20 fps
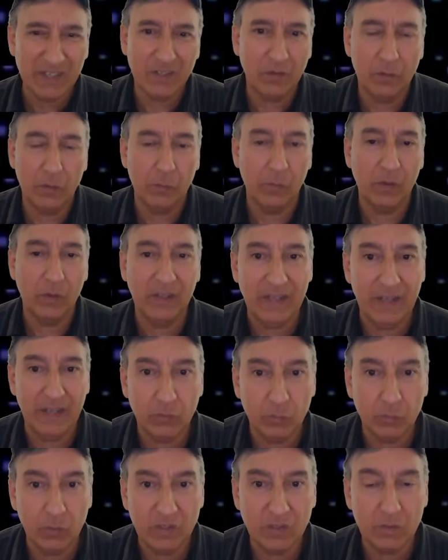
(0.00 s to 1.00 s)
stuff never really
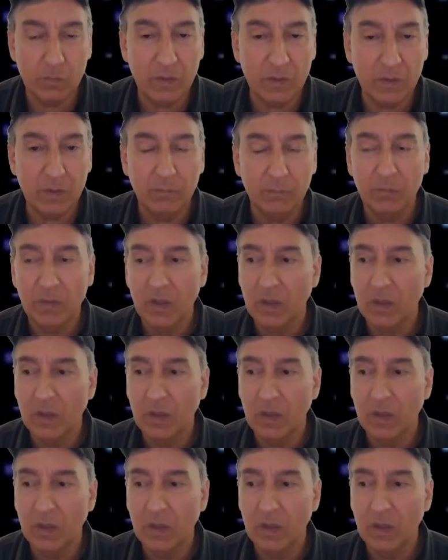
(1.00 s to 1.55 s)
interested me.